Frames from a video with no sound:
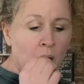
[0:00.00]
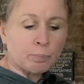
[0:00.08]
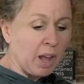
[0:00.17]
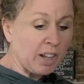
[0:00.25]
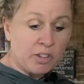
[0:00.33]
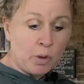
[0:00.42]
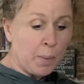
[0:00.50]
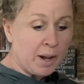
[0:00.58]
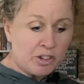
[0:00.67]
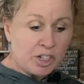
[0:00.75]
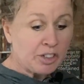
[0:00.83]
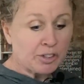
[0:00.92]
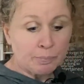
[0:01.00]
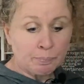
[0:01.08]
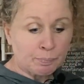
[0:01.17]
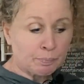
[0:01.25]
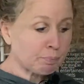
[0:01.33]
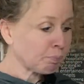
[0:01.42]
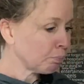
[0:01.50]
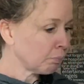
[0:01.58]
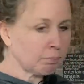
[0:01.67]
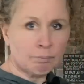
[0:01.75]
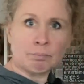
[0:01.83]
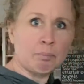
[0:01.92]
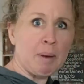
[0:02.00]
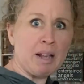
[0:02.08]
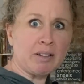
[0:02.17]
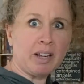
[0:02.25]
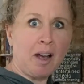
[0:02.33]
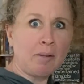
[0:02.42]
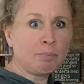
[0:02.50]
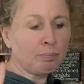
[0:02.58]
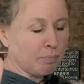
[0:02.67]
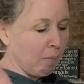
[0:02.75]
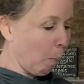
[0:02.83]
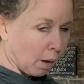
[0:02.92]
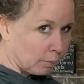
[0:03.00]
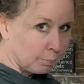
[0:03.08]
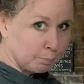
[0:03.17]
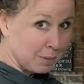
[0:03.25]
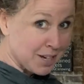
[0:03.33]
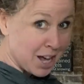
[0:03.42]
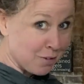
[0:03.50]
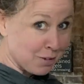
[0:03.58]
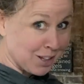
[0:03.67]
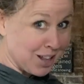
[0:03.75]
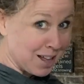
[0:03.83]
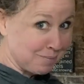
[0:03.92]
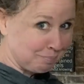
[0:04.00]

Excellent white cheese. Basic, but not a raclette.